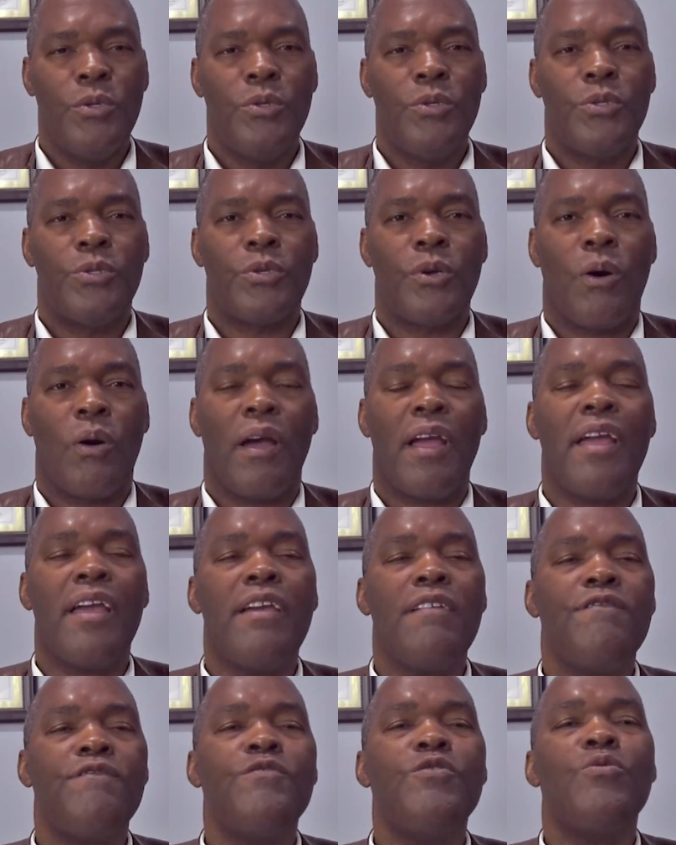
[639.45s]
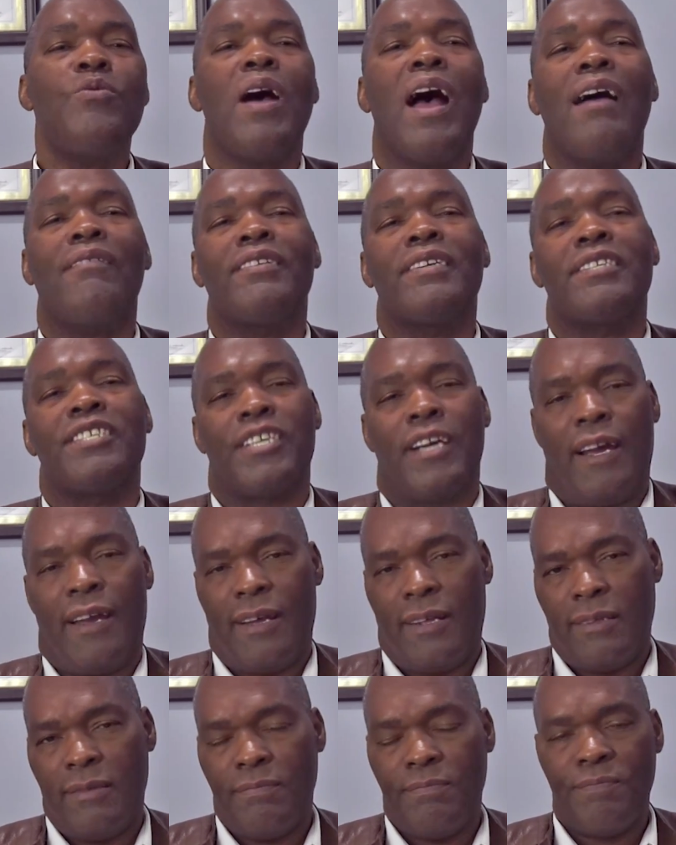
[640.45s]
So if you have a
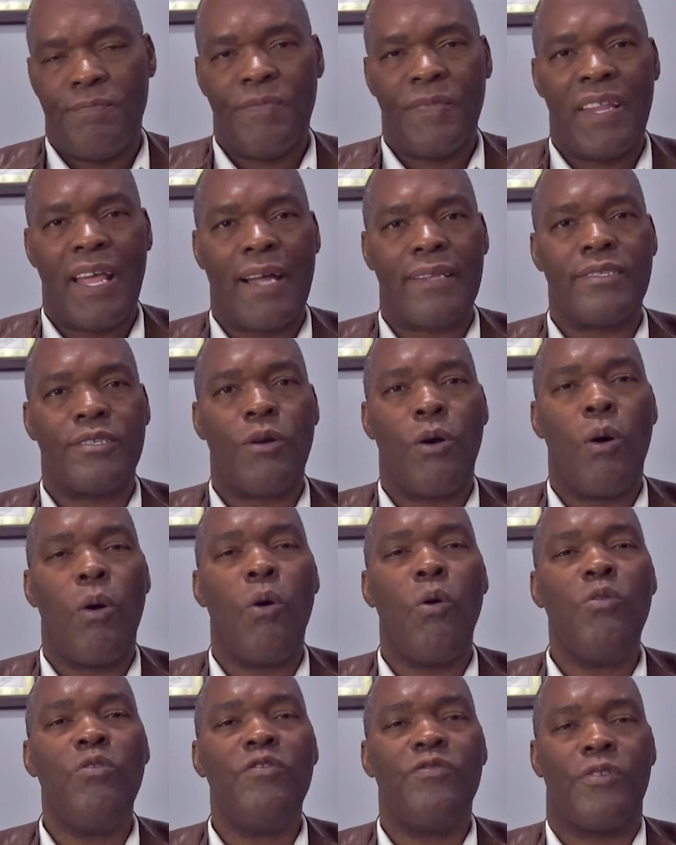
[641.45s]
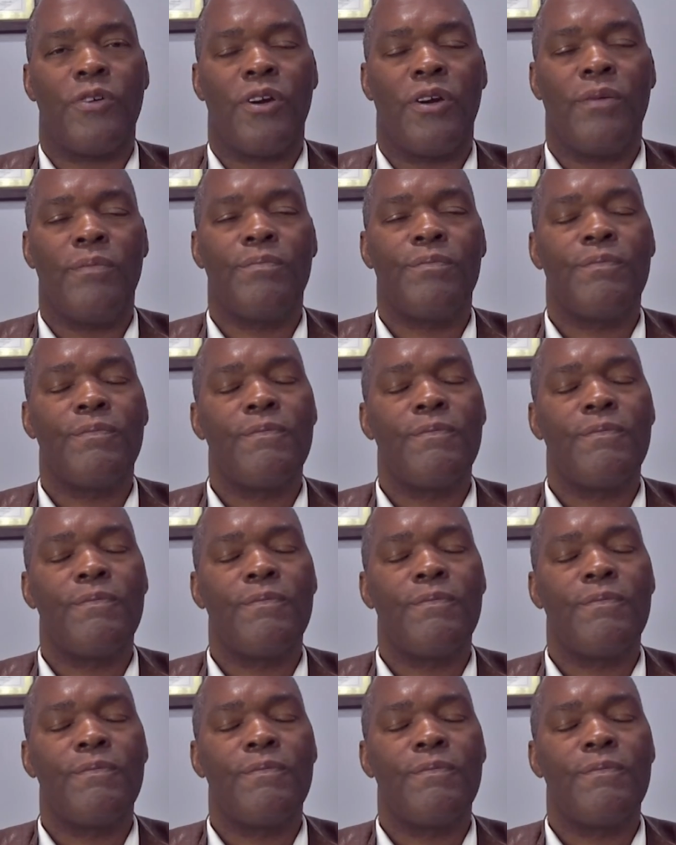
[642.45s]
child that's over,